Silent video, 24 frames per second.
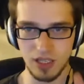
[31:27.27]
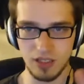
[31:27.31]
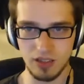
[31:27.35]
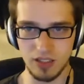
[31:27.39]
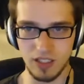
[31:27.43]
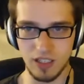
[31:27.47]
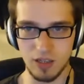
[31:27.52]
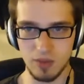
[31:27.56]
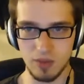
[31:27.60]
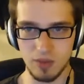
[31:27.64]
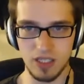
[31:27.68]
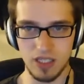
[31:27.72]
it a
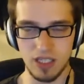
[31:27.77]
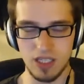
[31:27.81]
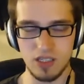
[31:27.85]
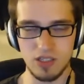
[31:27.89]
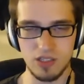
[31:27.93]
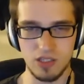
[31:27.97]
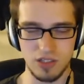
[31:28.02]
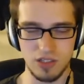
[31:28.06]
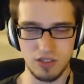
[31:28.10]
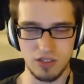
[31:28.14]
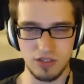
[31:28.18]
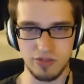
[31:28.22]
little bit
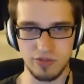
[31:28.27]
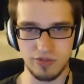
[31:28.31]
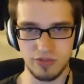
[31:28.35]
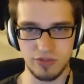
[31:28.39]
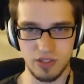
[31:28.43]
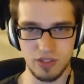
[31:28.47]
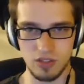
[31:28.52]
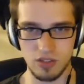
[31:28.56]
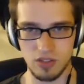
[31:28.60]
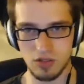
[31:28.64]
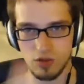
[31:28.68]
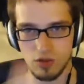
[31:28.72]
easier
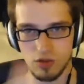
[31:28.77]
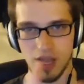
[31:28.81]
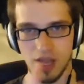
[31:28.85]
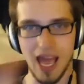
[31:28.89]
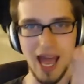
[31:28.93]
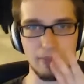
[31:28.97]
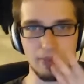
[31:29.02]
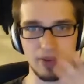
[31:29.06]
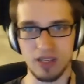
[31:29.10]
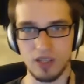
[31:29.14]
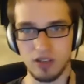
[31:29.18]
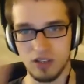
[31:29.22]
to do
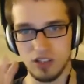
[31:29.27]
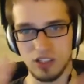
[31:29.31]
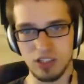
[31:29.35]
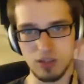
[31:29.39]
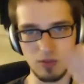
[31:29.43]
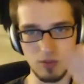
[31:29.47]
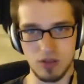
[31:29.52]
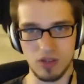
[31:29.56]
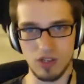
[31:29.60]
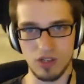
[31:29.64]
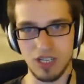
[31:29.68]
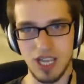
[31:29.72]
app
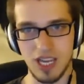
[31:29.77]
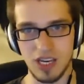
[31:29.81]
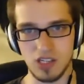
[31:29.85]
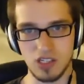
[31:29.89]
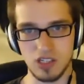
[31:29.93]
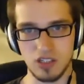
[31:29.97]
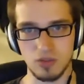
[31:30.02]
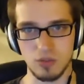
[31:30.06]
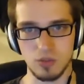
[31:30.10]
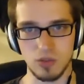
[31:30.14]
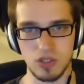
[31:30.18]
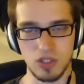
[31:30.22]

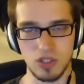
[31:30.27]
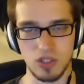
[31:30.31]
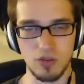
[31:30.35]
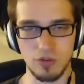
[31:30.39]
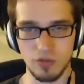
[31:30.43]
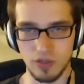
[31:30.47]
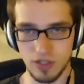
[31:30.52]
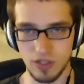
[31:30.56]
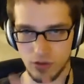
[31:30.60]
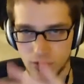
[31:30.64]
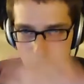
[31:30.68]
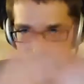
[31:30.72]
intercommunication, which
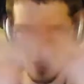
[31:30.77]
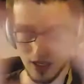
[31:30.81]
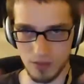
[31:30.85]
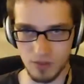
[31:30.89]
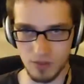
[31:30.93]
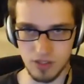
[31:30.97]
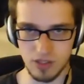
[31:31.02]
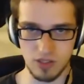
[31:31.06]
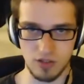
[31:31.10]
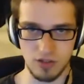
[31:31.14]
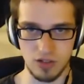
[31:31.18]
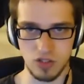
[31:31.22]
hopefully will become
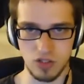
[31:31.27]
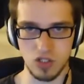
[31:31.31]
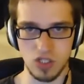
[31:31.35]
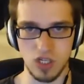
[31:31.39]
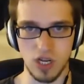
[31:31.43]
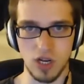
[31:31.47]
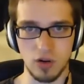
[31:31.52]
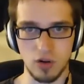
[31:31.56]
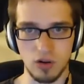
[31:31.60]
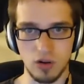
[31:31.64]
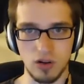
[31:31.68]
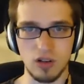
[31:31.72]
easier in
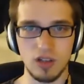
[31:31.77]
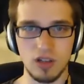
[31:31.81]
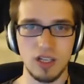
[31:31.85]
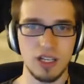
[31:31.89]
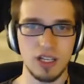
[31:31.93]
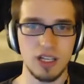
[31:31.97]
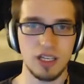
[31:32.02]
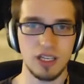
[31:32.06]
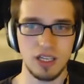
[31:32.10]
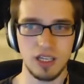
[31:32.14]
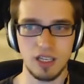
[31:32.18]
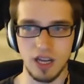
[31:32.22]
general
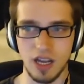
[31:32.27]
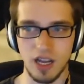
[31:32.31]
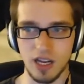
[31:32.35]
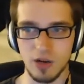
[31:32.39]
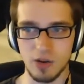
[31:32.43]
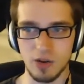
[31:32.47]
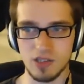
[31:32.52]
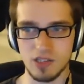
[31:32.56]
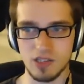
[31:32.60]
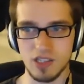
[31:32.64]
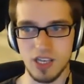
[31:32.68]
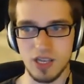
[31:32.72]
in
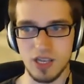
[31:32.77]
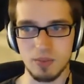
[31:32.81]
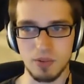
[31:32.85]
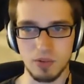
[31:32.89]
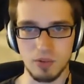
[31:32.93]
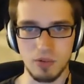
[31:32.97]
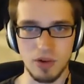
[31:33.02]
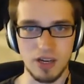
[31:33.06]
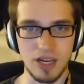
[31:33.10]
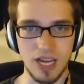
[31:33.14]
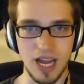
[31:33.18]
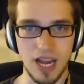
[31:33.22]
iOS 8. But
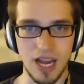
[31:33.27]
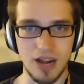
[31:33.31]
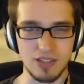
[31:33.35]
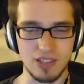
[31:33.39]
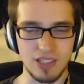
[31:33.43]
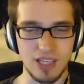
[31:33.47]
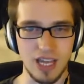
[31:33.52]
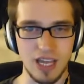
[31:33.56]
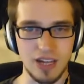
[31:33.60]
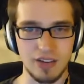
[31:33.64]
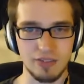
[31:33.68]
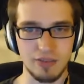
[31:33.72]
right now it's
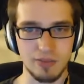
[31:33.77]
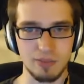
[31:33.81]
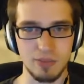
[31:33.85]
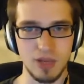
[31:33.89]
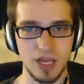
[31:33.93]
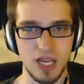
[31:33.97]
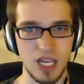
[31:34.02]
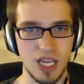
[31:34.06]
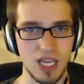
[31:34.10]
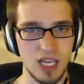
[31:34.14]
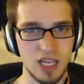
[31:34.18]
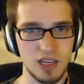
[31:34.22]
kind of a
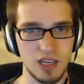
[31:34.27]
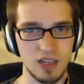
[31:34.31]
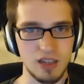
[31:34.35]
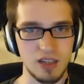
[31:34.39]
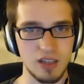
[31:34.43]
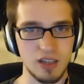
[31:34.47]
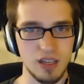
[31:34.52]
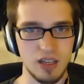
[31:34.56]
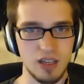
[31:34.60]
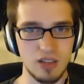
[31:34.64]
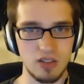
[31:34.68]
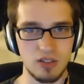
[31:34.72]
pain
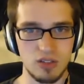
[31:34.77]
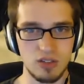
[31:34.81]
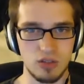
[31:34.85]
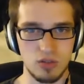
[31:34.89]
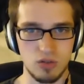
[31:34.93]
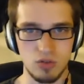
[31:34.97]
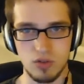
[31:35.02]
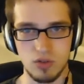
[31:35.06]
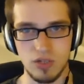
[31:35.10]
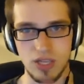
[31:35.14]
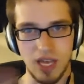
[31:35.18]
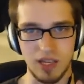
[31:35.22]

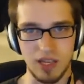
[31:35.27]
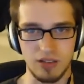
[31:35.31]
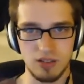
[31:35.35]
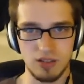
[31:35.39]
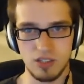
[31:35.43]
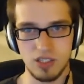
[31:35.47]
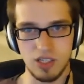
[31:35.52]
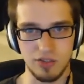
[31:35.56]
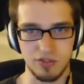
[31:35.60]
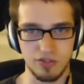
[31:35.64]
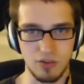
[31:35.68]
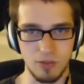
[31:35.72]
to get
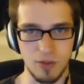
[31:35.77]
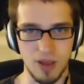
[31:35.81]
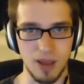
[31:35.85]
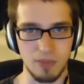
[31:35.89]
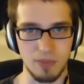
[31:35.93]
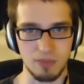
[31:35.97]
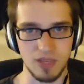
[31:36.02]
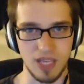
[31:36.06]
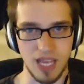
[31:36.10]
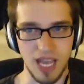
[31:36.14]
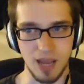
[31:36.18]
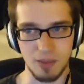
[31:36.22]
stuff from
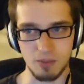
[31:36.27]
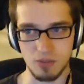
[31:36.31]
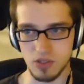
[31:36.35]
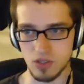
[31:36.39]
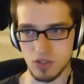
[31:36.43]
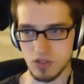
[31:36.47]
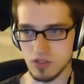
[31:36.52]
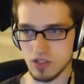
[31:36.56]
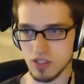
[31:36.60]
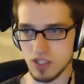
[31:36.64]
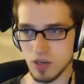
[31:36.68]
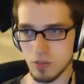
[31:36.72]
app to app. So
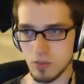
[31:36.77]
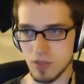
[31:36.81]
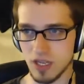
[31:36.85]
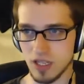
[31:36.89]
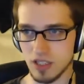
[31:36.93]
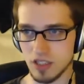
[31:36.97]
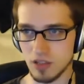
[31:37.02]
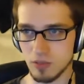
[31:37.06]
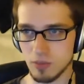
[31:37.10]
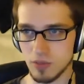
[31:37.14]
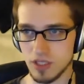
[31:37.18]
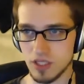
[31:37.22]
this is going to make it
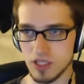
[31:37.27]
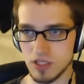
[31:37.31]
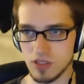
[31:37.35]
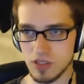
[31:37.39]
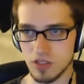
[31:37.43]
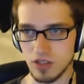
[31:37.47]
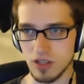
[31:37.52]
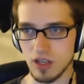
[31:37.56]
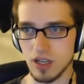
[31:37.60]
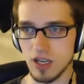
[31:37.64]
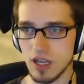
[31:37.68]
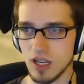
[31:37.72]
a little bit
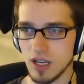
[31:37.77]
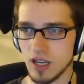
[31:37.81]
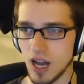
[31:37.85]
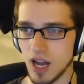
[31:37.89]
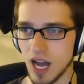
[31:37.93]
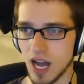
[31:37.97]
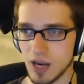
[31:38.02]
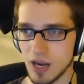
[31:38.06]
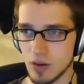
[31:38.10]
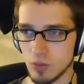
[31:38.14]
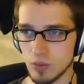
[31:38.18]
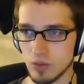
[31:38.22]
easier.
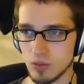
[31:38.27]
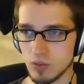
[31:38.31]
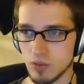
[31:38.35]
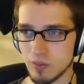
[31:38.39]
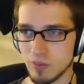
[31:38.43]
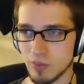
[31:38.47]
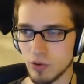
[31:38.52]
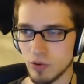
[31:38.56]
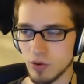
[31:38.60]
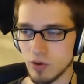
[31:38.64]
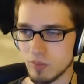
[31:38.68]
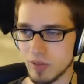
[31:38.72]
I will
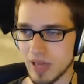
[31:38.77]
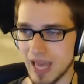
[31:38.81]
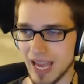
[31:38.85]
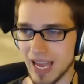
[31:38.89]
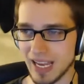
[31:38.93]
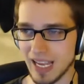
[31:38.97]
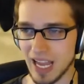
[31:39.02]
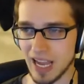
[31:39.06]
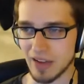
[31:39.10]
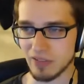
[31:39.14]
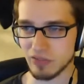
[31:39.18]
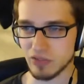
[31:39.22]
report
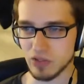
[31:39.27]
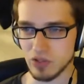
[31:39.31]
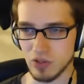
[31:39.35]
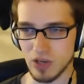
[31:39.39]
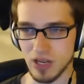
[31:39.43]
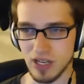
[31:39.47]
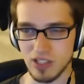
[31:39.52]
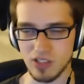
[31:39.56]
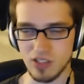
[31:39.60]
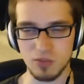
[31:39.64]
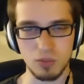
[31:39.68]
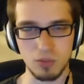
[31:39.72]
back after
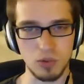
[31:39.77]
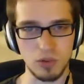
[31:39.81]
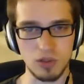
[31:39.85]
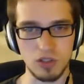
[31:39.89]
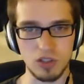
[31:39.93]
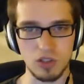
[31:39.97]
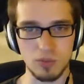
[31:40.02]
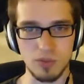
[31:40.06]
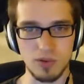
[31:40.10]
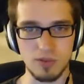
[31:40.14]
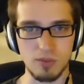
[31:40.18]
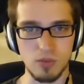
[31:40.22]
I explore a
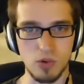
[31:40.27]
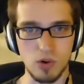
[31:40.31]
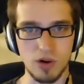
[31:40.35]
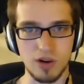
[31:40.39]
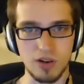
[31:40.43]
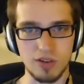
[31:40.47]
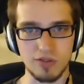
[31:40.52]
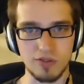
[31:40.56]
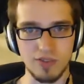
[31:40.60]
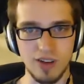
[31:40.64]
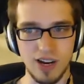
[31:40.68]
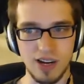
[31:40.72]
little bit more
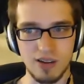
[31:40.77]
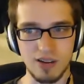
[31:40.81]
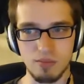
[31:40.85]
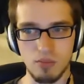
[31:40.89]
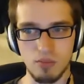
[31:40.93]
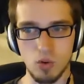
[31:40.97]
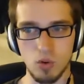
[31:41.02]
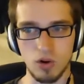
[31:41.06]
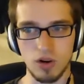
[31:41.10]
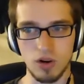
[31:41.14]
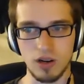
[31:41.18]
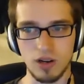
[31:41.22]
and find
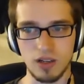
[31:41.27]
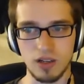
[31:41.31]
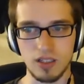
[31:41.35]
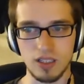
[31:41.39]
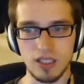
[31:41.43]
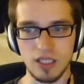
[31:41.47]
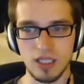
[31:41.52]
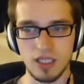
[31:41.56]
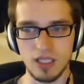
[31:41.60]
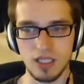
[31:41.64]
more